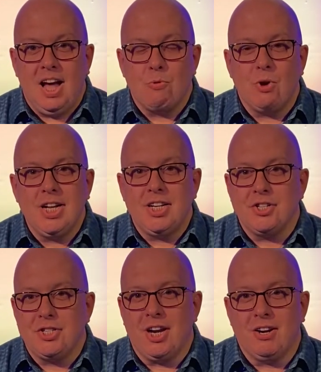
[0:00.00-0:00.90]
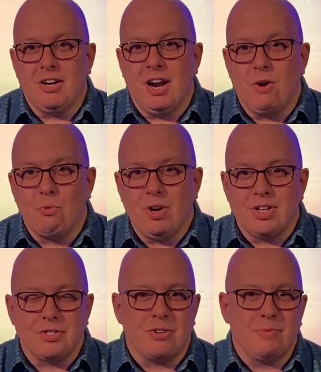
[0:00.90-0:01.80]
I wanted to share a word
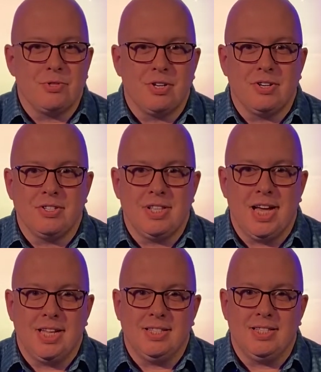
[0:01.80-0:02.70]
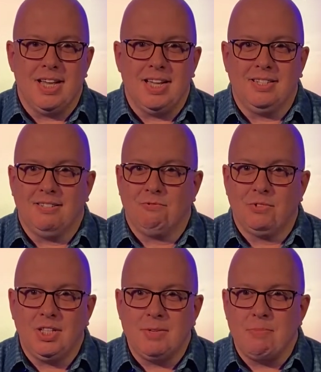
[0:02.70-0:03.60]
of scripture that
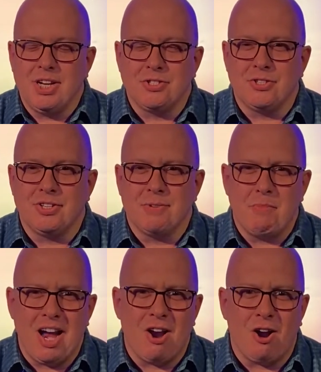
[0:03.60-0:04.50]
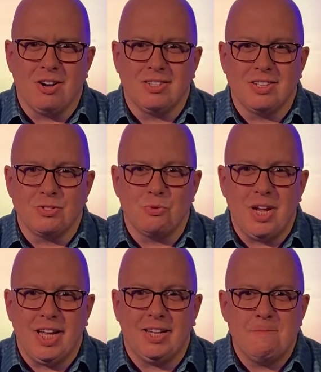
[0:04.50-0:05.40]
really ministered to my heart this
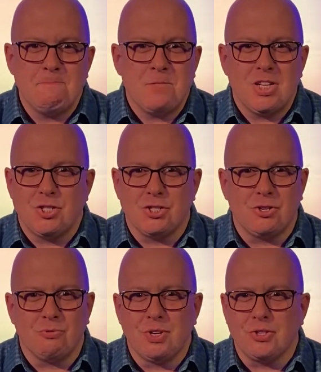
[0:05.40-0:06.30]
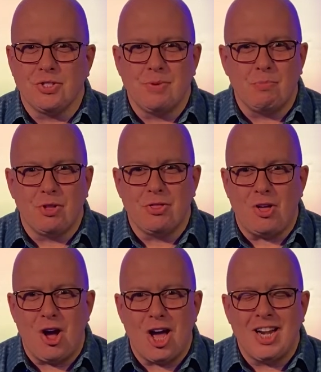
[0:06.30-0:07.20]
week. Just a real simple
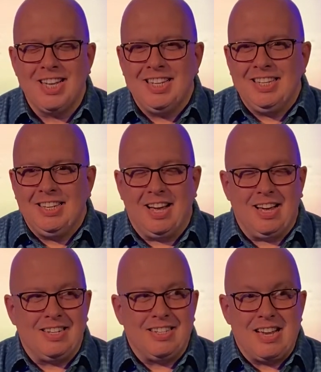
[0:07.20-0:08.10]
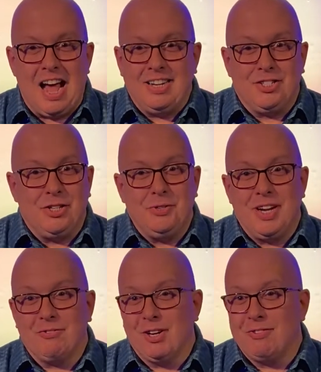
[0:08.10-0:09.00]
thought, not too
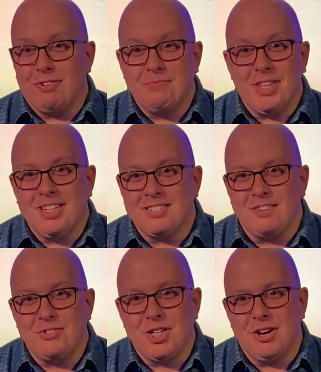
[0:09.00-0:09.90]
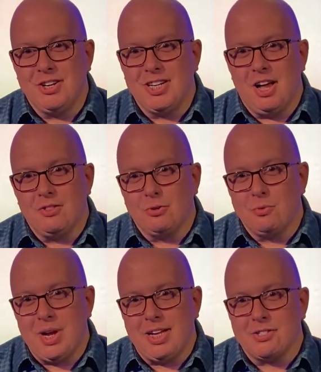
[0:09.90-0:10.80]
different from things I've shared in other
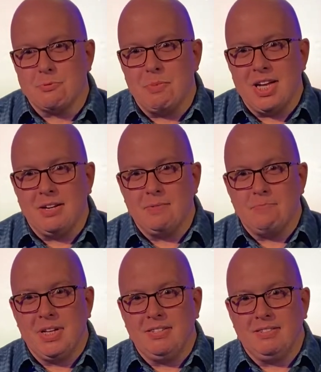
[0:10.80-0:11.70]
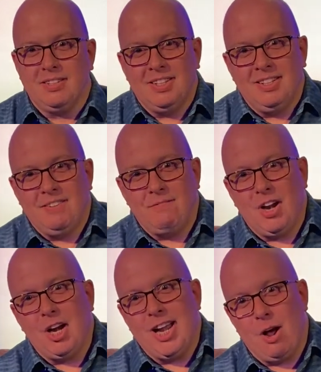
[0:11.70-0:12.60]
weeks, but been
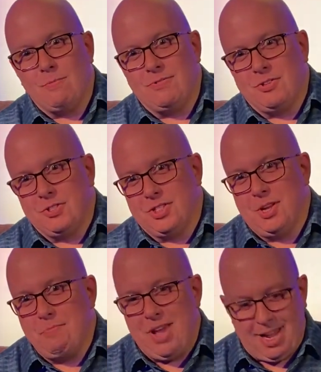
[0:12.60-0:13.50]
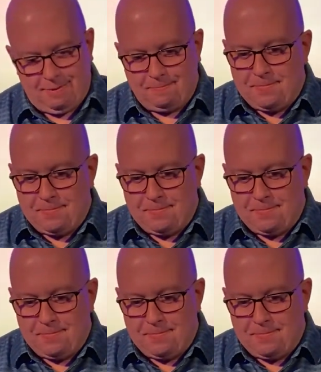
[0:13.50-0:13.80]
very helpful to me.